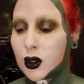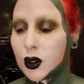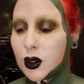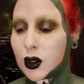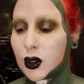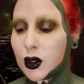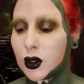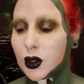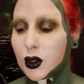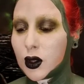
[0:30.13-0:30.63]

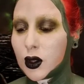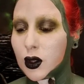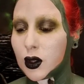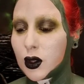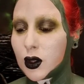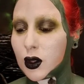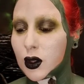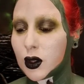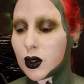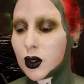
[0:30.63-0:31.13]
and then going in
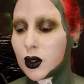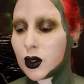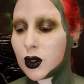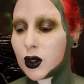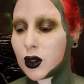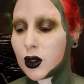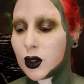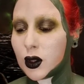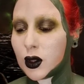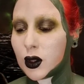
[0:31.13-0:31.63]
with the
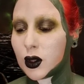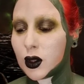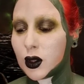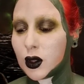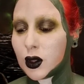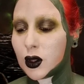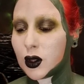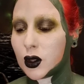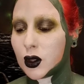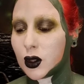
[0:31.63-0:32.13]
white in the
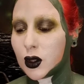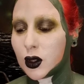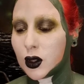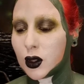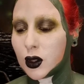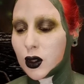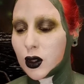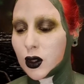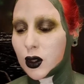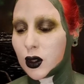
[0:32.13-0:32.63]
centre,
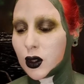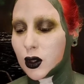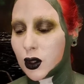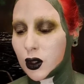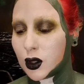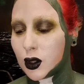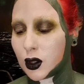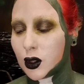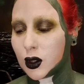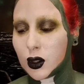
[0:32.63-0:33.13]

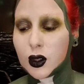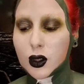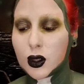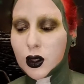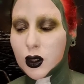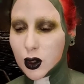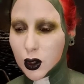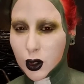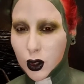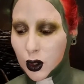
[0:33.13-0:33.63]
just to add a bit
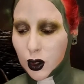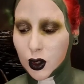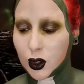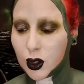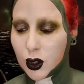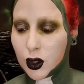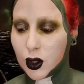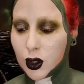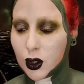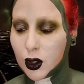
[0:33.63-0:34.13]
of
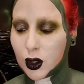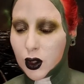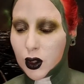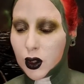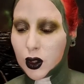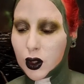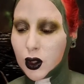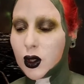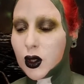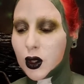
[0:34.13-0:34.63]
dimension and
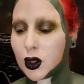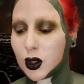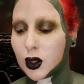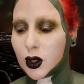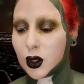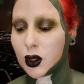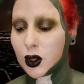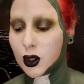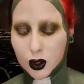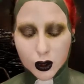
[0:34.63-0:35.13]
shape
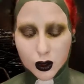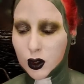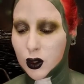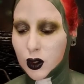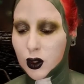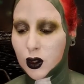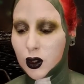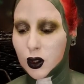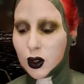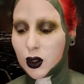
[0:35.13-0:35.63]
to this
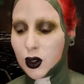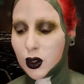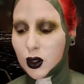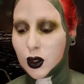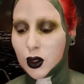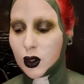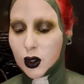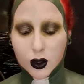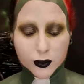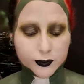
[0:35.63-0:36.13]
kind of
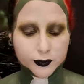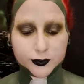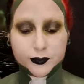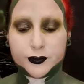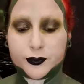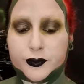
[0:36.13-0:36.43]
creature character